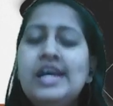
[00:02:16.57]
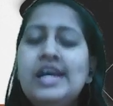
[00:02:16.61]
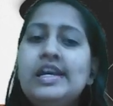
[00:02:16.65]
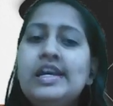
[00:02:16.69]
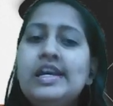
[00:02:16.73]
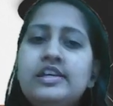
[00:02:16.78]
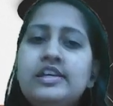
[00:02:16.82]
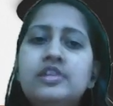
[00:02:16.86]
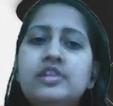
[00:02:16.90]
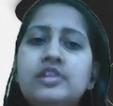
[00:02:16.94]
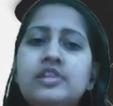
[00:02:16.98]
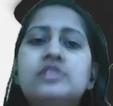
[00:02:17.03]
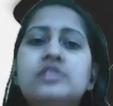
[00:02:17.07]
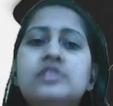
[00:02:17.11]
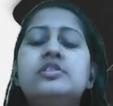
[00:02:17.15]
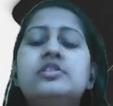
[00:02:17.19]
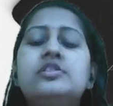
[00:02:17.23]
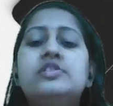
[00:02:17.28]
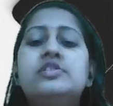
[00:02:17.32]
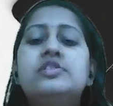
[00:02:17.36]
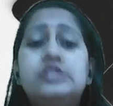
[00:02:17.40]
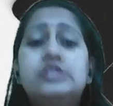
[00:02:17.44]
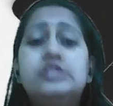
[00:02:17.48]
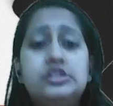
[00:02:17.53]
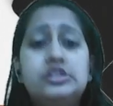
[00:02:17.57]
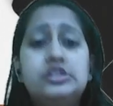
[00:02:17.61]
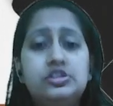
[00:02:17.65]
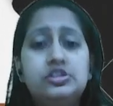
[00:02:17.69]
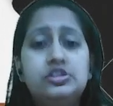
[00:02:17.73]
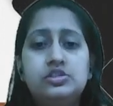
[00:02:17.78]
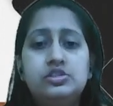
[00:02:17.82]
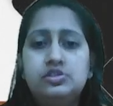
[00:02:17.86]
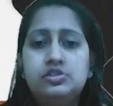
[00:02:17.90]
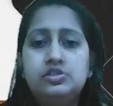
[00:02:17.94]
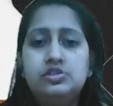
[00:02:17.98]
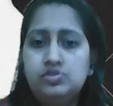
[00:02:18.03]
Here the researcher
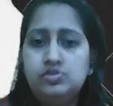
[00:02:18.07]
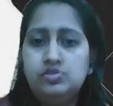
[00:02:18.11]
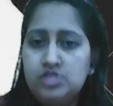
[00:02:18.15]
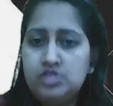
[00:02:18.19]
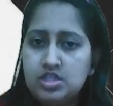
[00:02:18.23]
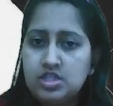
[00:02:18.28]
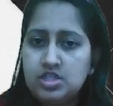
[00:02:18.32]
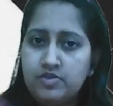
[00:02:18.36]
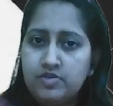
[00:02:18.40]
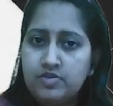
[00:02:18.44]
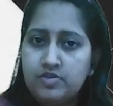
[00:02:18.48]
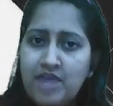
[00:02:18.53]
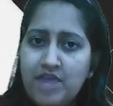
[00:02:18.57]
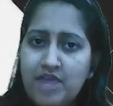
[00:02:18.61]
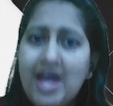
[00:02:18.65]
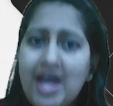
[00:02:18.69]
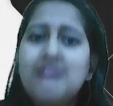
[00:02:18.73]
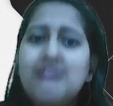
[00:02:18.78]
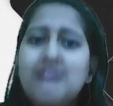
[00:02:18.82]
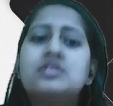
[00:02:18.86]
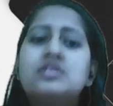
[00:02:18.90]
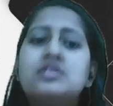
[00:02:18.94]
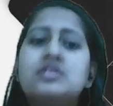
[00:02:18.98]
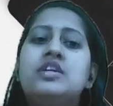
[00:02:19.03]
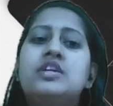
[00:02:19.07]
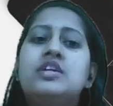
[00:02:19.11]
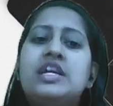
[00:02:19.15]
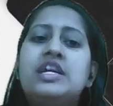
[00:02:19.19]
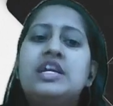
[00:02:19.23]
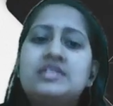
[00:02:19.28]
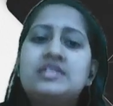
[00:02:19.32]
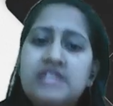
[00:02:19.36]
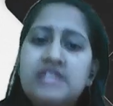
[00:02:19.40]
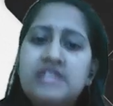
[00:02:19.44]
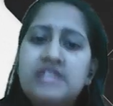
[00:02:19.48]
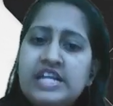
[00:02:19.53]
uses facts, collects
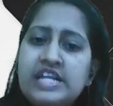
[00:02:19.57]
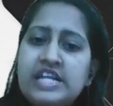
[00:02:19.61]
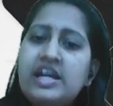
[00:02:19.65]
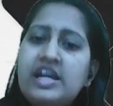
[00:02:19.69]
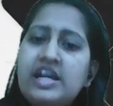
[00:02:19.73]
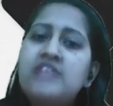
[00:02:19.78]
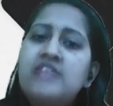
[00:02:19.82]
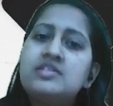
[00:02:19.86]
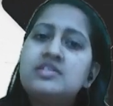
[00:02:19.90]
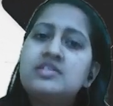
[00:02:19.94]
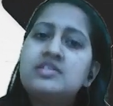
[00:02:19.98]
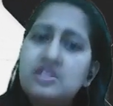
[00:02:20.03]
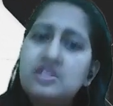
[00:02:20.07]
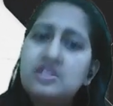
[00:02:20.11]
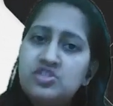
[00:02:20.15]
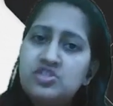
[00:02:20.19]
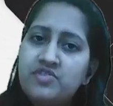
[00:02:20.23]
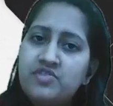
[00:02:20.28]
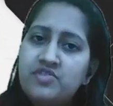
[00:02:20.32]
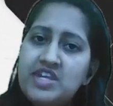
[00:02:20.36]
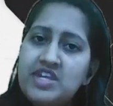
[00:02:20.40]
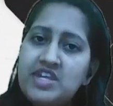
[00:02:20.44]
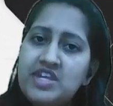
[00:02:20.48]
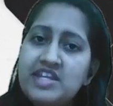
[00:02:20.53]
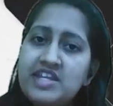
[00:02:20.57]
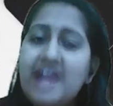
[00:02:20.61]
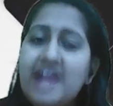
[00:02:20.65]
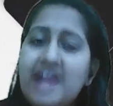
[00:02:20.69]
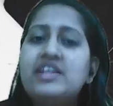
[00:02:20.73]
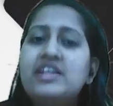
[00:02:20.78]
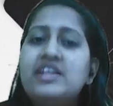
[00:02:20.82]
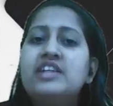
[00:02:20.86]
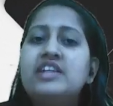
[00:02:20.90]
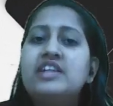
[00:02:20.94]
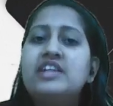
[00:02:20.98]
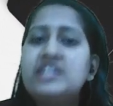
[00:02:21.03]
data in such a way that
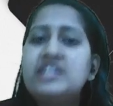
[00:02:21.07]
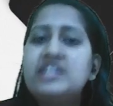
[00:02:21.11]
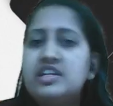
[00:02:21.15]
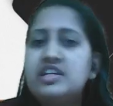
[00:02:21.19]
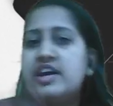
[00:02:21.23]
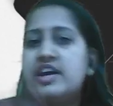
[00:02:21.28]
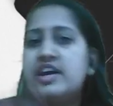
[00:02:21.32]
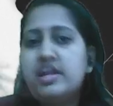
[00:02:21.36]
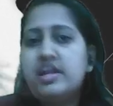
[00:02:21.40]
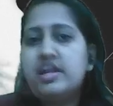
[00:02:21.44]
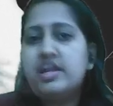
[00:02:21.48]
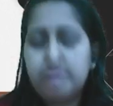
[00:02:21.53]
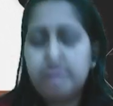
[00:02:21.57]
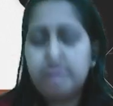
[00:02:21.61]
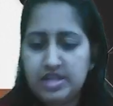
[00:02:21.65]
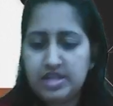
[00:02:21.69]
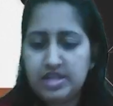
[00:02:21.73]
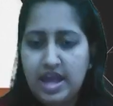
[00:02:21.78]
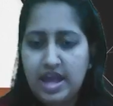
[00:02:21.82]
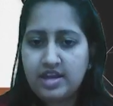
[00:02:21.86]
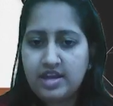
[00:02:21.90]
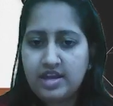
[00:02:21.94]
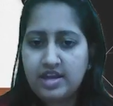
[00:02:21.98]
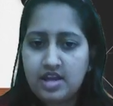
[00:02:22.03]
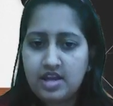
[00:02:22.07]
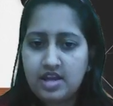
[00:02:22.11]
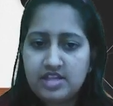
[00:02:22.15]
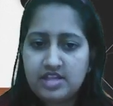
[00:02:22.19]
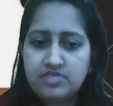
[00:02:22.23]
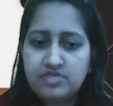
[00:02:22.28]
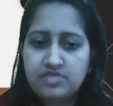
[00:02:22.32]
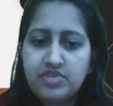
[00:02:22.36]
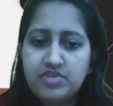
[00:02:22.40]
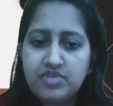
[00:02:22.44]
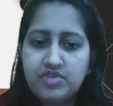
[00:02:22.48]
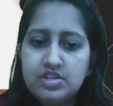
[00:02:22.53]
that data can be analyzed
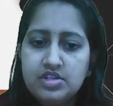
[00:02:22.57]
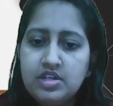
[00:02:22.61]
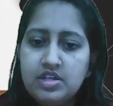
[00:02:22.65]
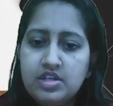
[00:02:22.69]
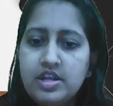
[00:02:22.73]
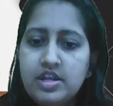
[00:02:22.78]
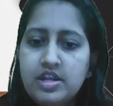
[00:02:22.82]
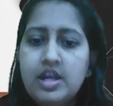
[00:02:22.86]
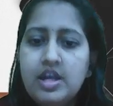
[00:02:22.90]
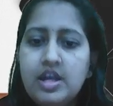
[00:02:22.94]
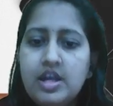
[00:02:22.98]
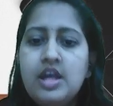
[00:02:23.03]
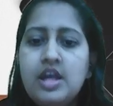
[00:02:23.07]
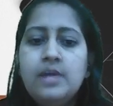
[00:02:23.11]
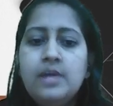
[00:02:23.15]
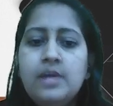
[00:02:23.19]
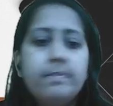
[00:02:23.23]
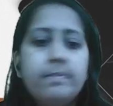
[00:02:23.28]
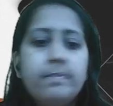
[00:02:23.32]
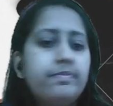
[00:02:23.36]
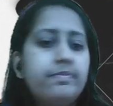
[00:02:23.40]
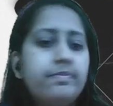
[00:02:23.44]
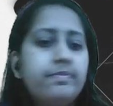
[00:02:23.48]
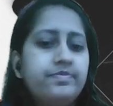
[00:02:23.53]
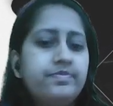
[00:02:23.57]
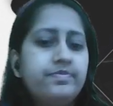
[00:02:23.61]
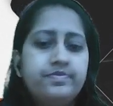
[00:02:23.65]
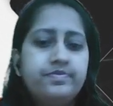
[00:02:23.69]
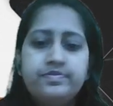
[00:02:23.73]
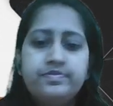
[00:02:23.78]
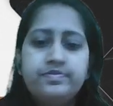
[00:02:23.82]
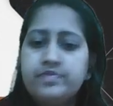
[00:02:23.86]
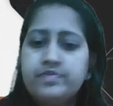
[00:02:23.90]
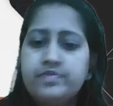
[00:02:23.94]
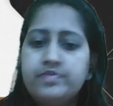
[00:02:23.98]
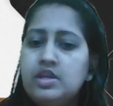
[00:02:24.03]
further. Mm,
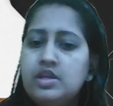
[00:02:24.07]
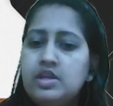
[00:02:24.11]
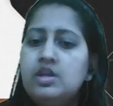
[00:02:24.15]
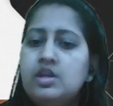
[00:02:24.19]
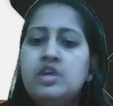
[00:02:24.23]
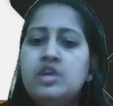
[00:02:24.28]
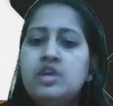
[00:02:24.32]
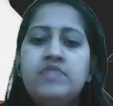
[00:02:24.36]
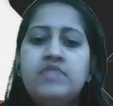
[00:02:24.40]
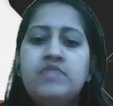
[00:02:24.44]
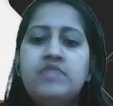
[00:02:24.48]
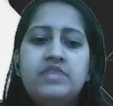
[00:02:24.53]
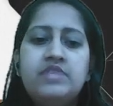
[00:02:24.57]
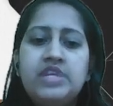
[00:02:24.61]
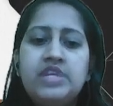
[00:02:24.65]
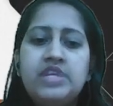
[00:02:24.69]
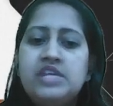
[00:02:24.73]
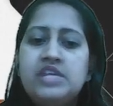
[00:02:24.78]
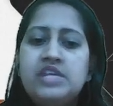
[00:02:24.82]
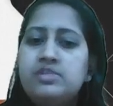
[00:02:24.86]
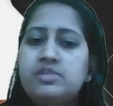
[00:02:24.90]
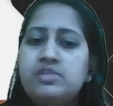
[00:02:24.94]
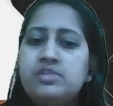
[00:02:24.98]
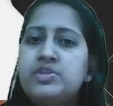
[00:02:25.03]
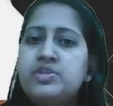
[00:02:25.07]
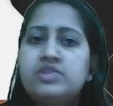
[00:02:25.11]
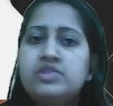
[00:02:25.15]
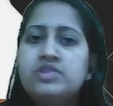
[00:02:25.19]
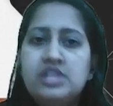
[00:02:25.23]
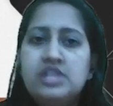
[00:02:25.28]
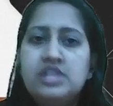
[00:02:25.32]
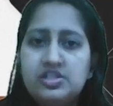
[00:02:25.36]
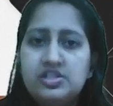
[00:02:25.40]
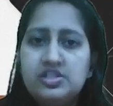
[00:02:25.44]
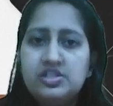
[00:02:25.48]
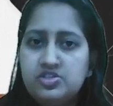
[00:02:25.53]
when we interpret
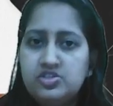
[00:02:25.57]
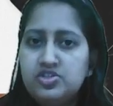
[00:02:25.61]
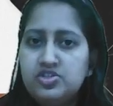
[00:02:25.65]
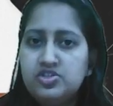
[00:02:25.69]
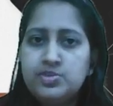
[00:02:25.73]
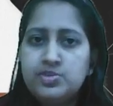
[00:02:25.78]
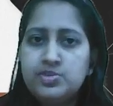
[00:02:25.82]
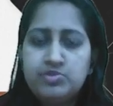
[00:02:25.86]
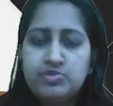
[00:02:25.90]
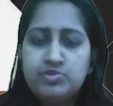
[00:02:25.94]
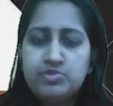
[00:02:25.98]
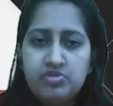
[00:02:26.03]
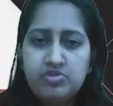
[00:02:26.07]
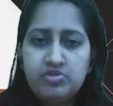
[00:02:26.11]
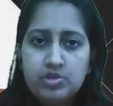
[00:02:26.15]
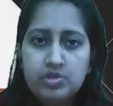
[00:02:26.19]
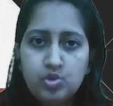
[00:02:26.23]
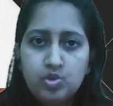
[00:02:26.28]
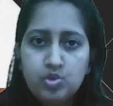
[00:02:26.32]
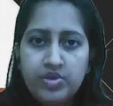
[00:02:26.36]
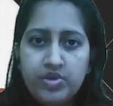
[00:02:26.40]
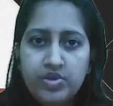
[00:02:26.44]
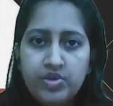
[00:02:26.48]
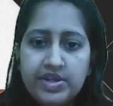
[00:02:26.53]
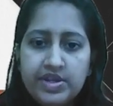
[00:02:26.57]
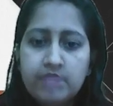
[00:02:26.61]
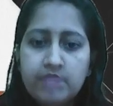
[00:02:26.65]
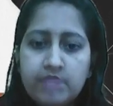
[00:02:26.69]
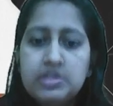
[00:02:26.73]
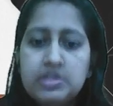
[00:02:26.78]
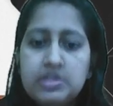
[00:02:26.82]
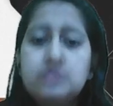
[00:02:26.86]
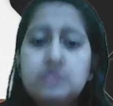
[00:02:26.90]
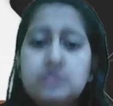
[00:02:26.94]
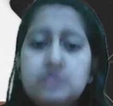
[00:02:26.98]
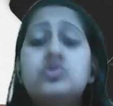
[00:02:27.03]
relationships between two
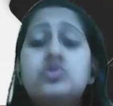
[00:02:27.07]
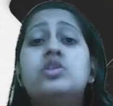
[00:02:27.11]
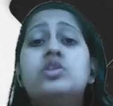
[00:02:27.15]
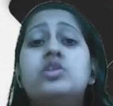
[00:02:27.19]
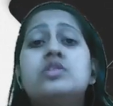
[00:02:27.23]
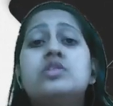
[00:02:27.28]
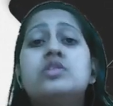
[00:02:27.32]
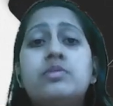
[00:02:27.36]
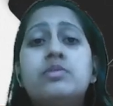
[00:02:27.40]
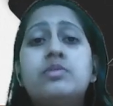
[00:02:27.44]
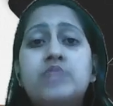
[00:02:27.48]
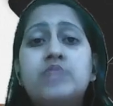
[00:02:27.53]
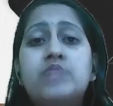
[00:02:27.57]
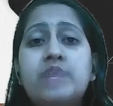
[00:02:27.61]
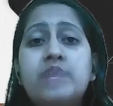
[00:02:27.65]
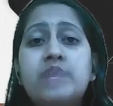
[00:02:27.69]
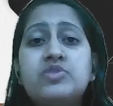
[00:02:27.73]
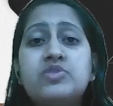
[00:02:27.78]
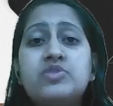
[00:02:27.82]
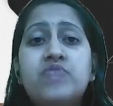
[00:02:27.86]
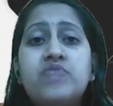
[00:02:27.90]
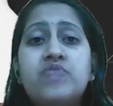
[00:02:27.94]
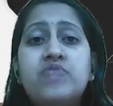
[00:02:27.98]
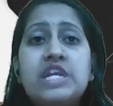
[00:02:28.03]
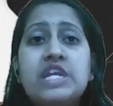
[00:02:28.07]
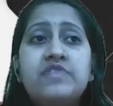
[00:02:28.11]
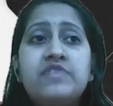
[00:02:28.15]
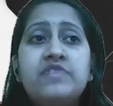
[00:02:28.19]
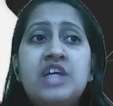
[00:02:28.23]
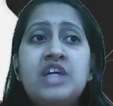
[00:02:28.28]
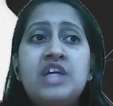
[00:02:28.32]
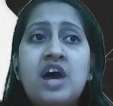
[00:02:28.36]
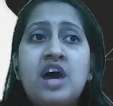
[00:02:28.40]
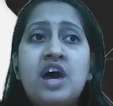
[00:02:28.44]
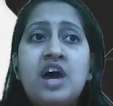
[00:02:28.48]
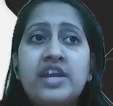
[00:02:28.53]
variables, or sometimes when we
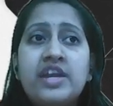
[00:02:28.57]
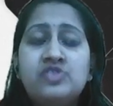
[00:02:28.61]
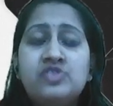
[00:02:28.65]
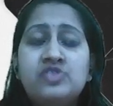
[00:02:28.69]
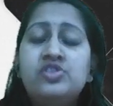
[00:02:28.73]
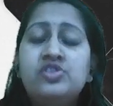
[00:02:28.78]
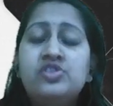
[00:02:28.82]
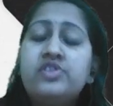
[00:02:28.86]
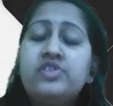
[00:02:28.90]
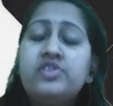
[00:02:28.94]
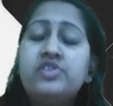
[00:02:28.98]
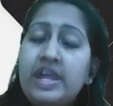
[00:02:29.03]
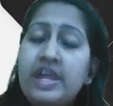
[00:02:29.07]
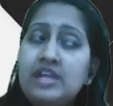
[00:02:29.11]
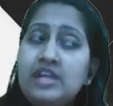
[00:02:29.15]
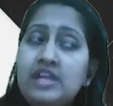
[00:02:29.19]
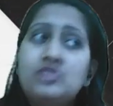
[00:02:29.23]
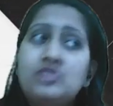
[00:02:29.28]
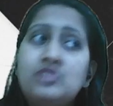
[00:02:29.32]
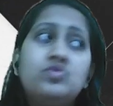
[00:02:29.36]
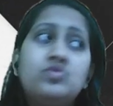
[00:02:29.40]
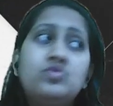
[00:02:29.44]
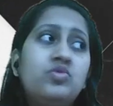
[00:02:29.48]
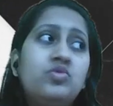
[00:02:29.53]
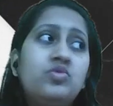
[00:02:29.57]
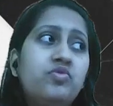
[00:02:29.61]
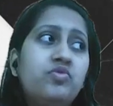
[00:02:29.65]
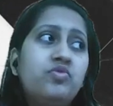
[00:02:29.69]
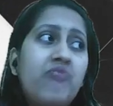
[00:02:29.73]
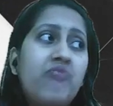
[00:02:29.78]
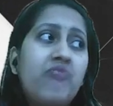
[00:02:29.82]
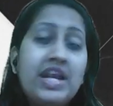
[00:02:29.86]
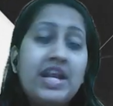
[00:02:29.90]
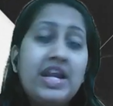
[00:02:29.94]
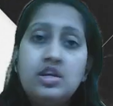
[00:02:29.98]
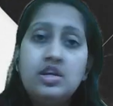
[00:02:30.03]
are actually trying to
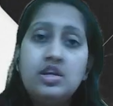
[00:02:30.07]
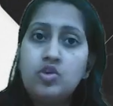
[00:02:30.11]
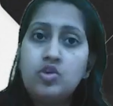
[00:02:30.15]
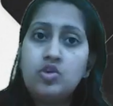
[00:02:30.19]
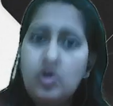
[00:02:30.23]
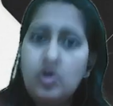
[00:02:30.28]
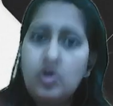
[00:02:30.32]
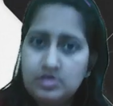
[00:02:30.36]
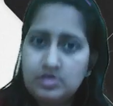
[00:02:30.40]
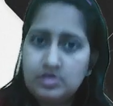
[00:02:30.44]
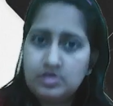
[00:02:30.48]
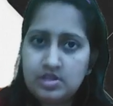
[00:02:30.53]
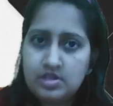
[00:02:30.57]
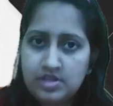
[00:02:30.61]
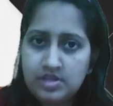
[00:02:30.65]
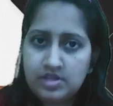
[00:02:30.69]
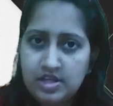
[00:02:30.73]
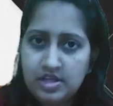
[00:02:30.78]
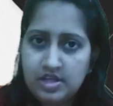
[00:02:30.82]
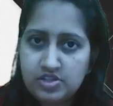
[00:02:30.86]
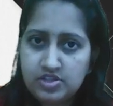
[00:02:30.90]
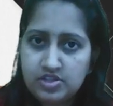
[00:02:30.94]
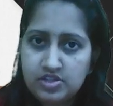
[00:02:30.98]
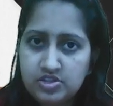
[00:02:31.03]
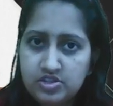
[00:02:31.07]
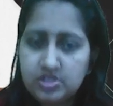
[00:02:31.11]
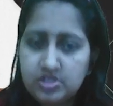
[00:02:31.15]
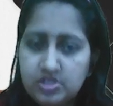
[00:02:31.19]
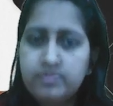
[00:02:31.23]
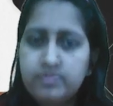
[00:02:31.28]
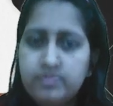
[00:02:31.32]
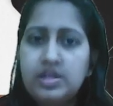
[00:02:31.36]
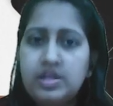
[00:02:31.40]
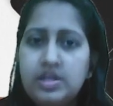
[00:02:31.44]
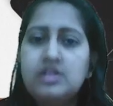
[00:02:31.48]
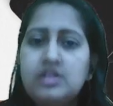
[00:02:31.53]
find the causal relationship
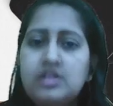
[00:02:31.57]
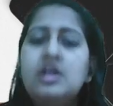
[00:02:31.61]
that